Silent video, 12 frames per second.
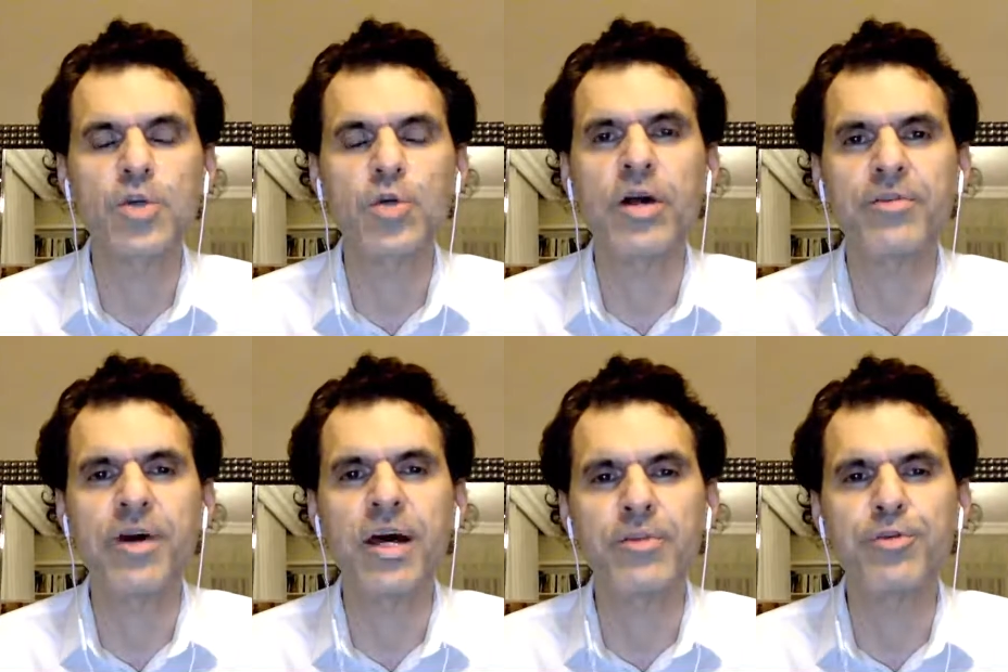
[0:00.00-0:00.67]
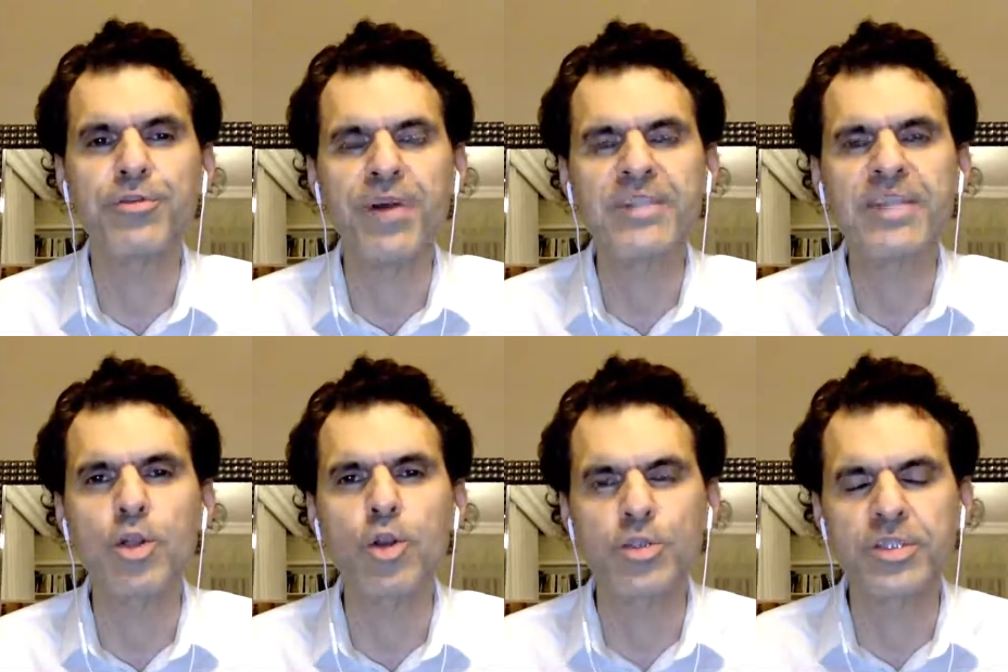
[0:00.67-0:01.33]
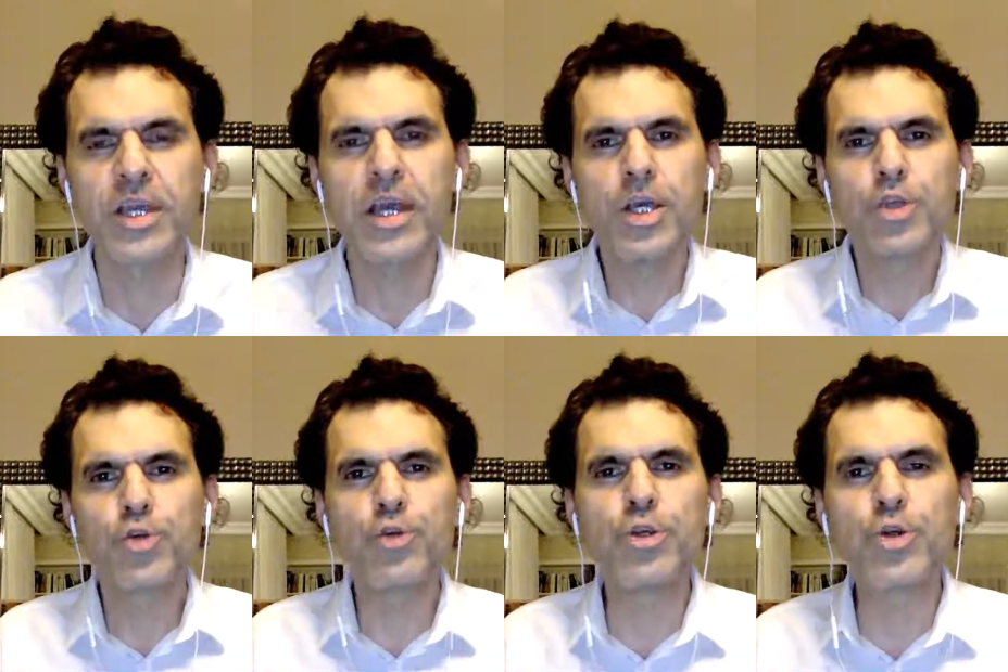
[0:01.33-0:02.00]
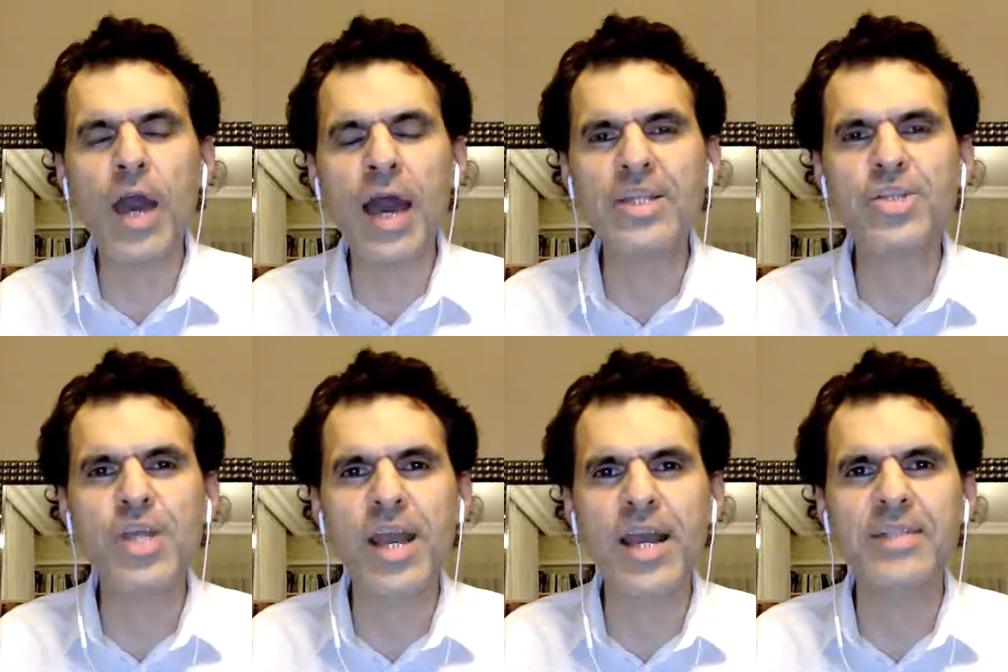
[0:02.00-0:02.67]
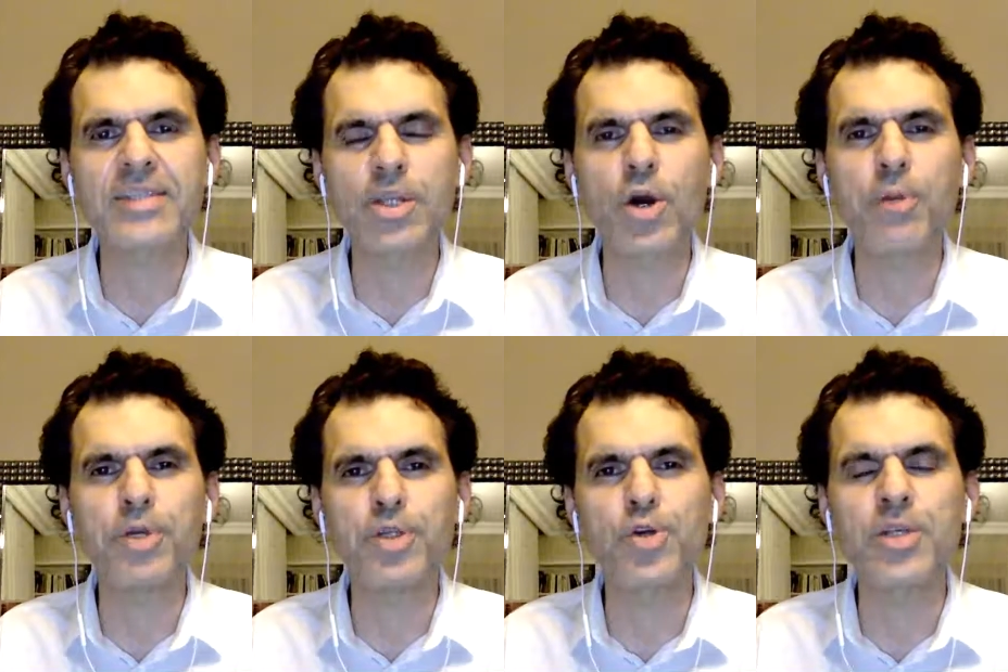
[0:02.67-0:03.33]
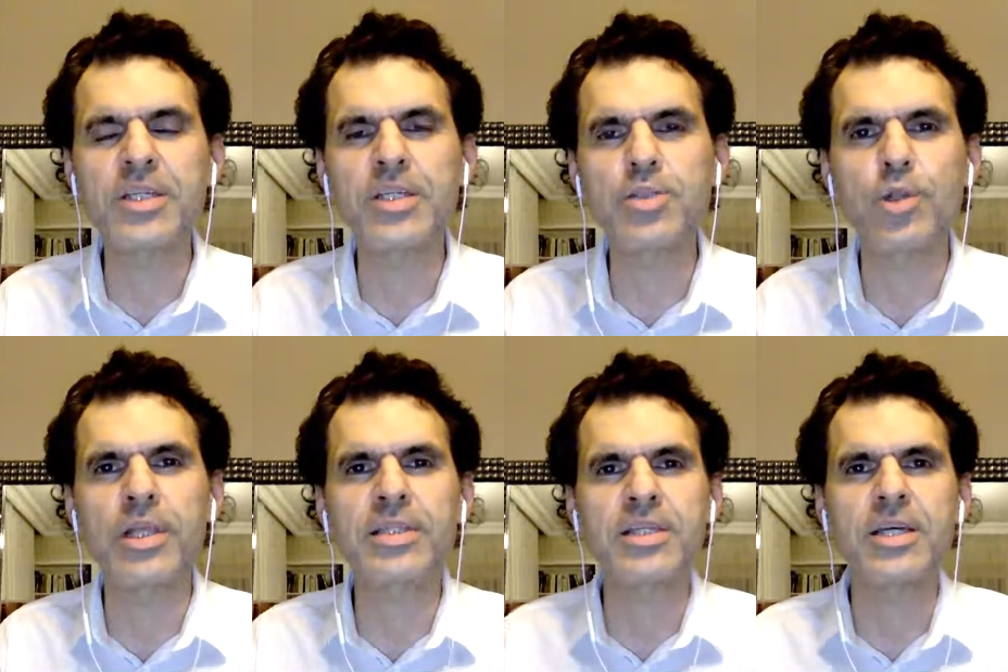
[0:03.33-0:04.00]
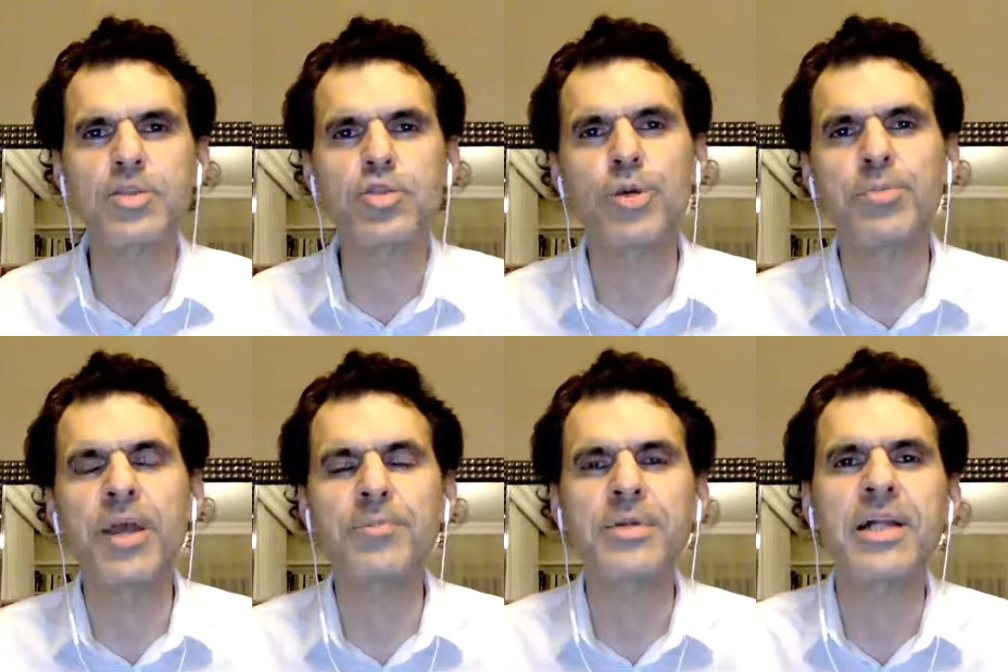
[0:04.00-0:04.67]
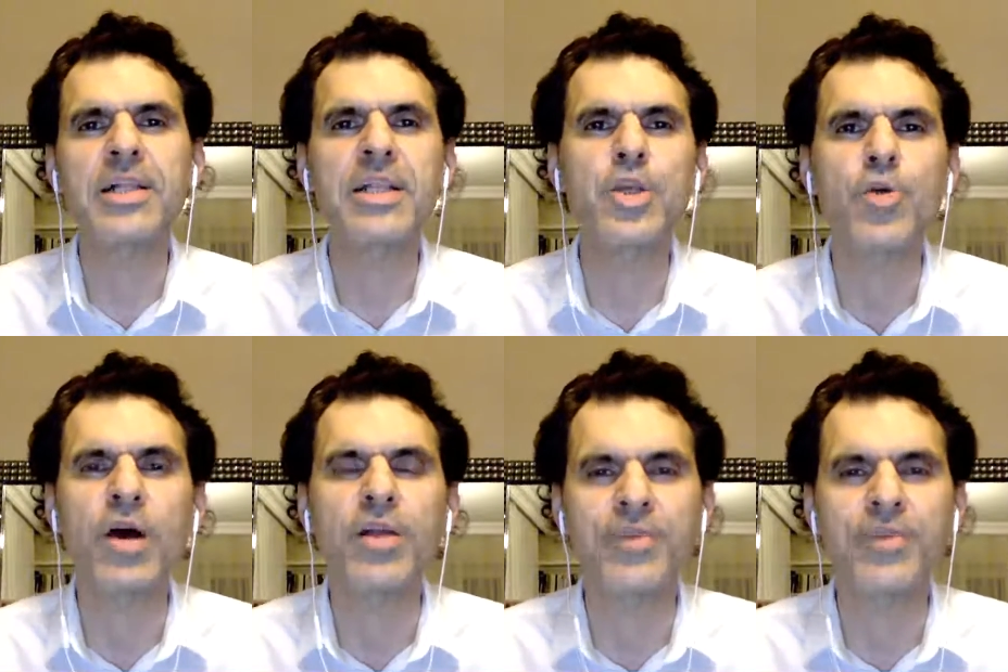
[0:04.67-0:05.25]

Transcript: Johann WADEPHUL. Walter Gloss, you had a chance, an opportunity to listen to Ibrahim KALIN and Johann